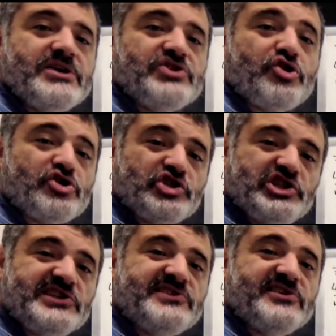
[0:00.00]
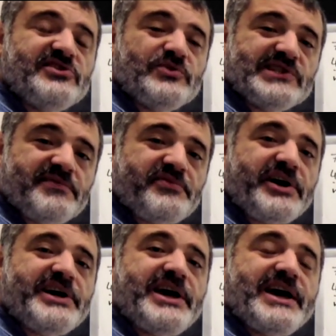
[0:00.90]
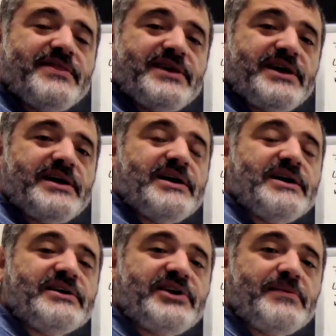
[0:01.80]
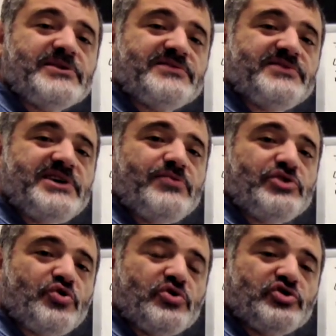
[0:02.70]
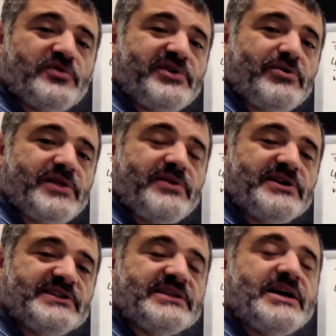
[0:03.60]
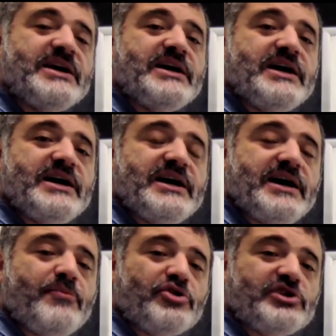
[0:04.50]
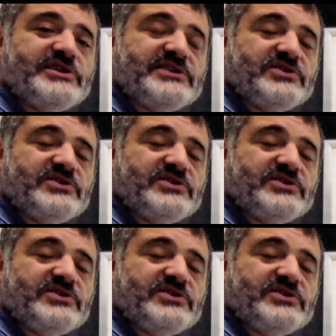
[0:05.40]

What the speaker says: So consistent with the phi and the Kramer's V, which also found that there is a moderate.